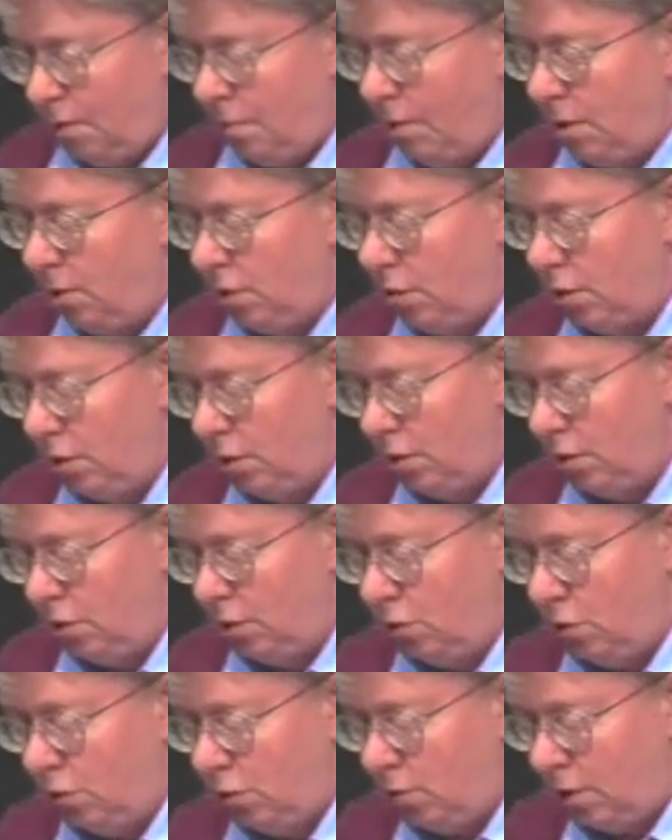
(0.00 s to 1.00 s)
about
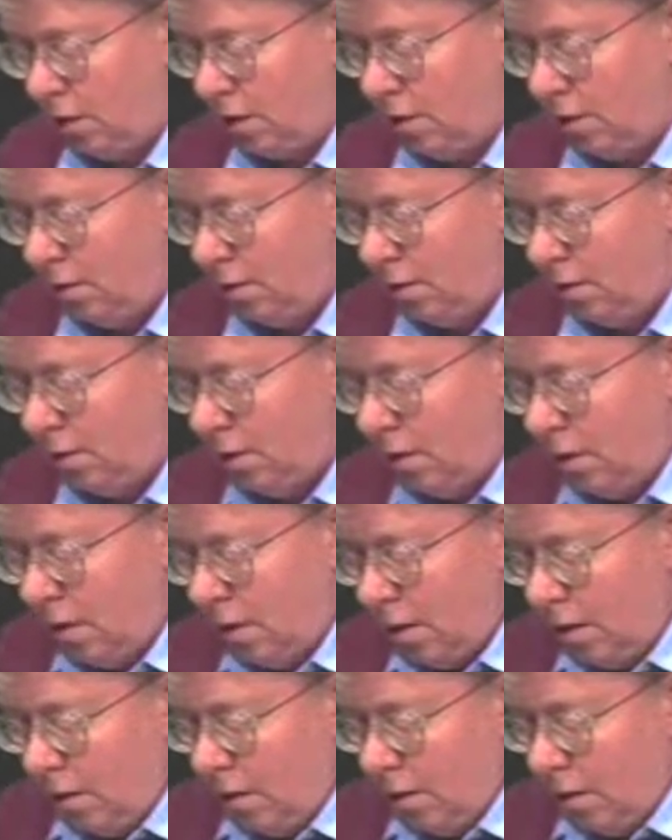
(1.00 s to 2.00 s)
Citizens United
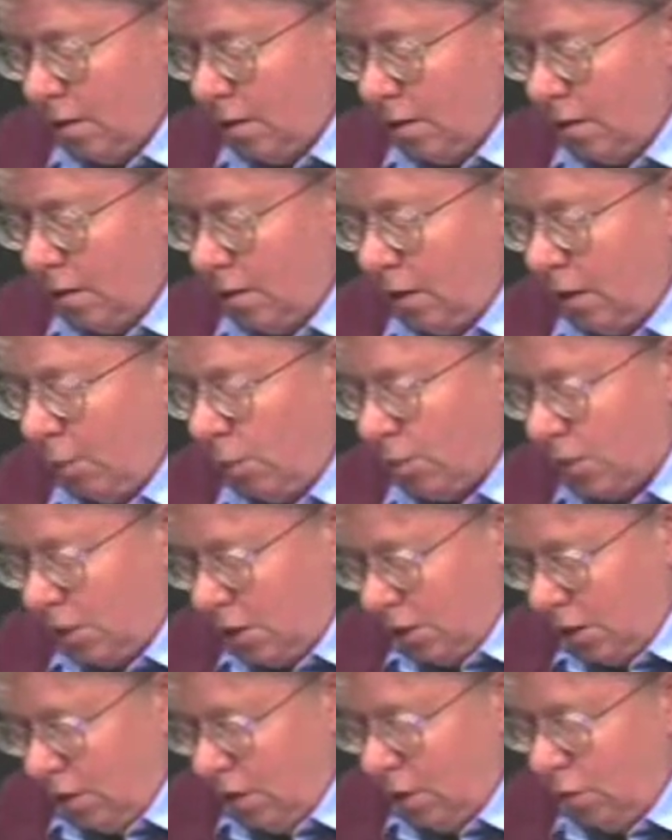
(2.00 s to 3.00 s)
that was
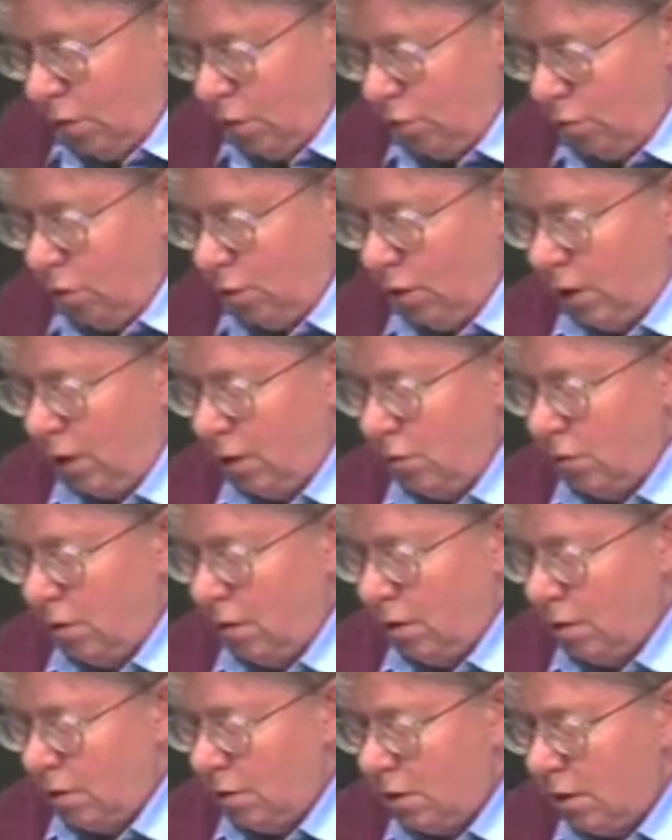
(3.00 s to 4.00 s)
seen in the
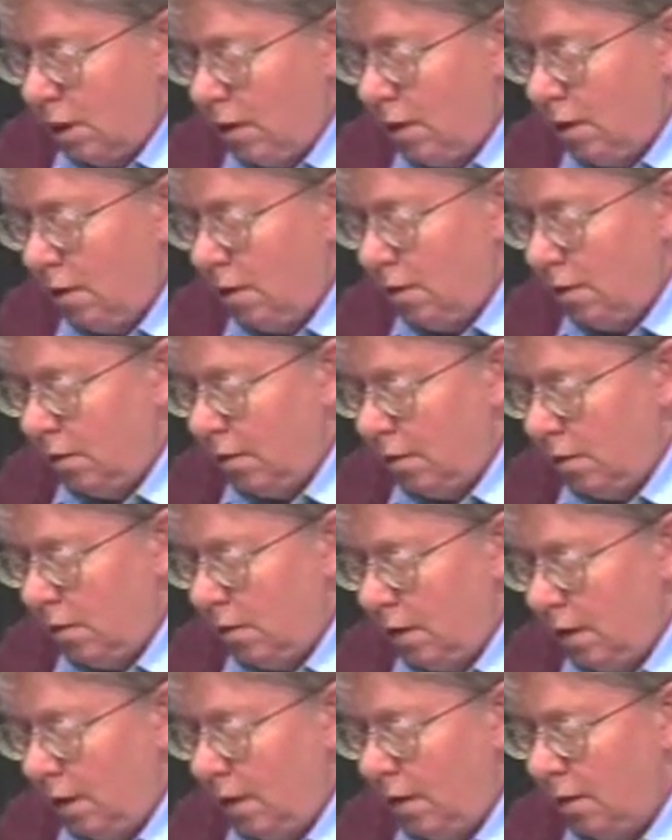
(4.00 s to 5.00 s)
2010
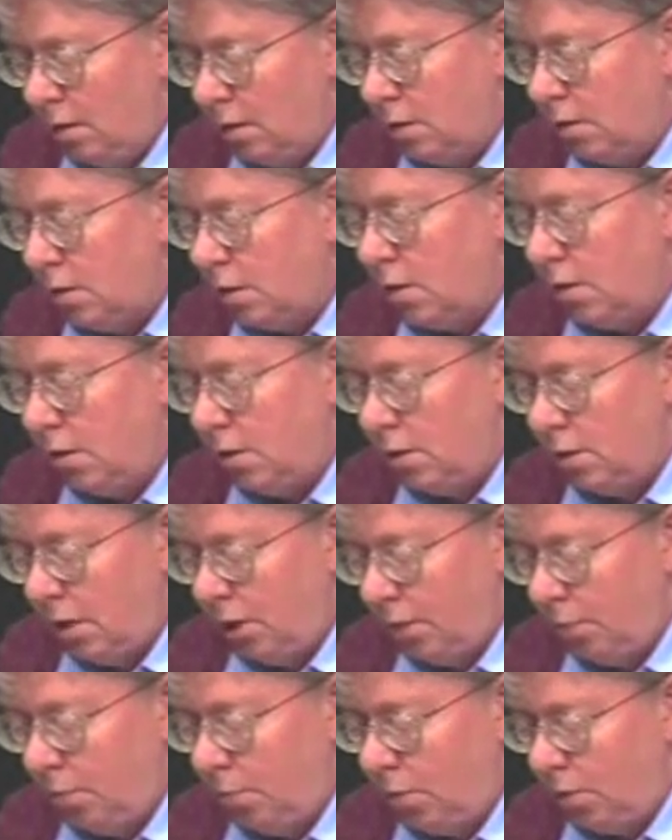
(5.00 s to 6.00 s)
is that
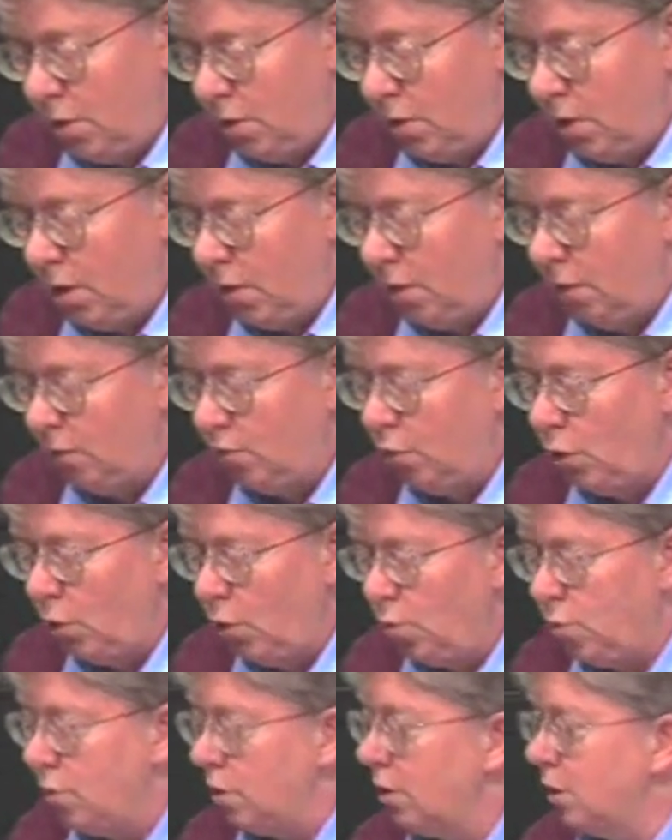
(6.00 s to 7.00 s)
67% of
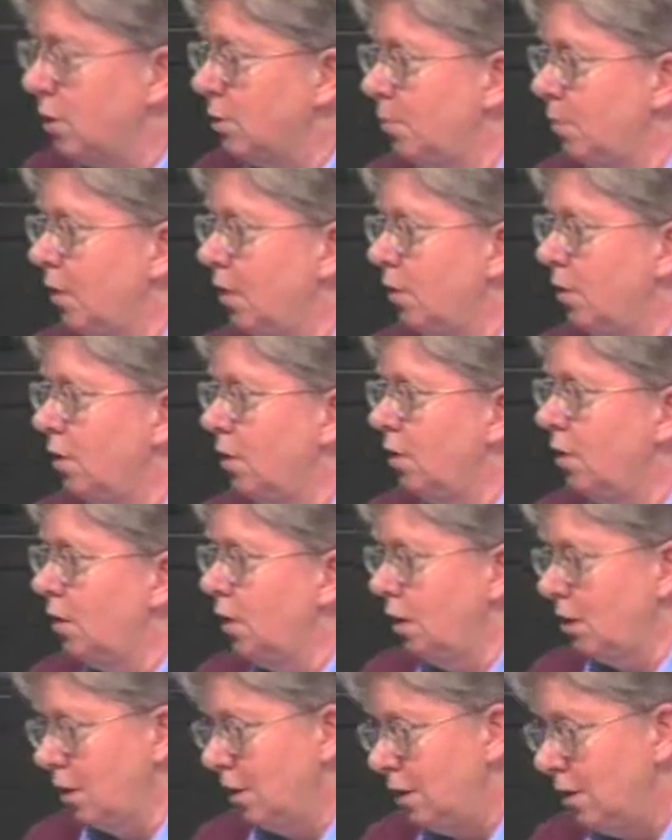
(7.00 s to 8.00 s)
total
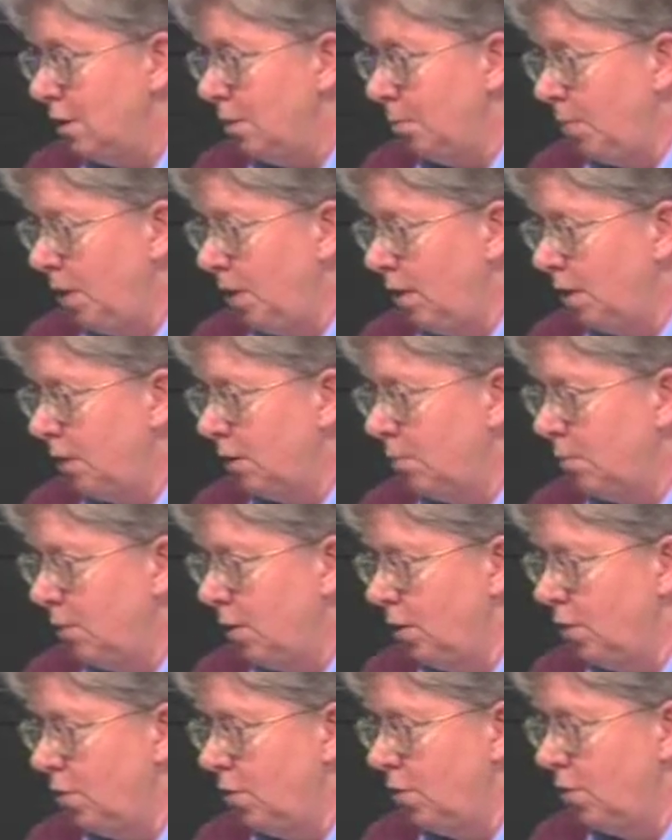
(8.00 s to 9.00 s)
independent
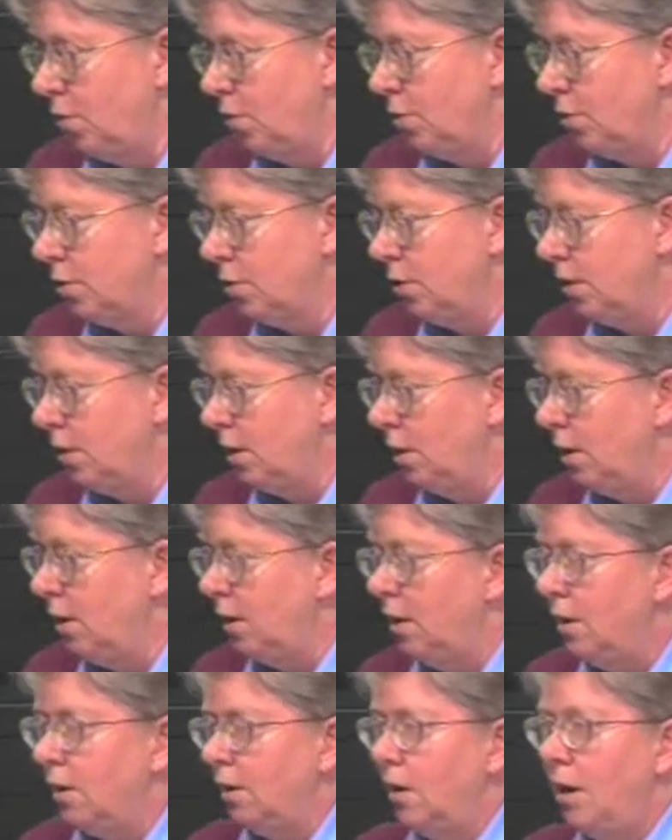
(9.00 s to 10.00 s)
expenditures
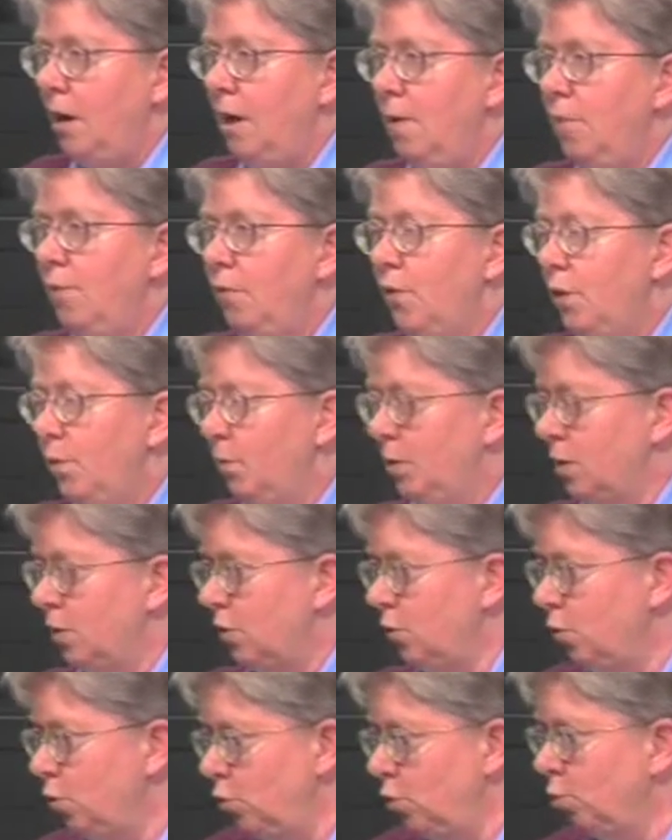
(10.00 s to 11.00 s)
came from
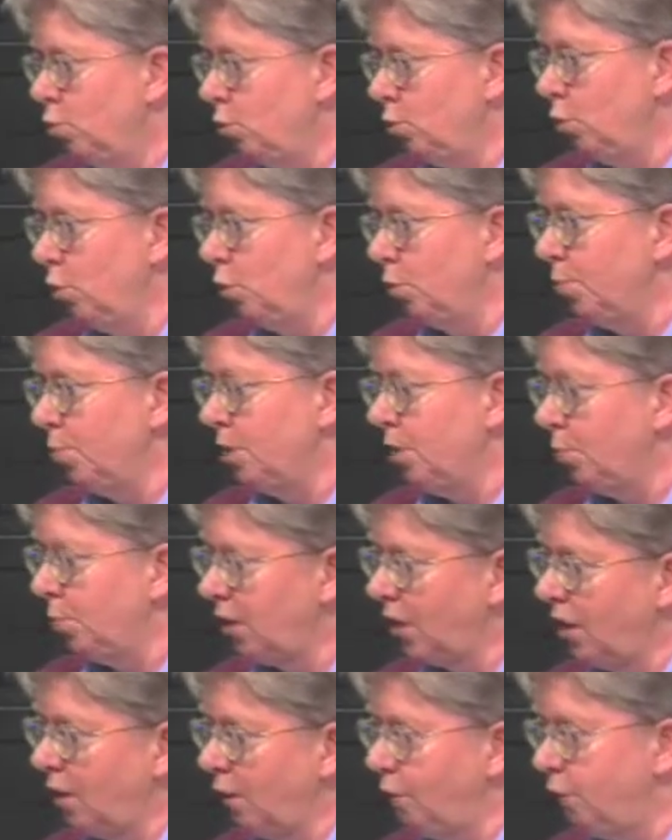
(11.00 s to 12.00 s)
these new groups that were
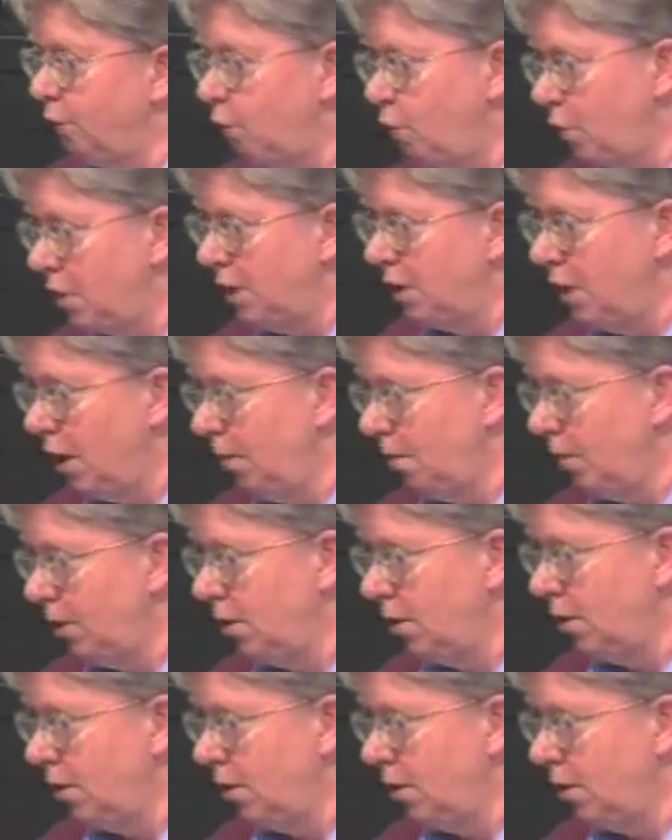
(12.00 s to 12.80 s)
kind of freed up by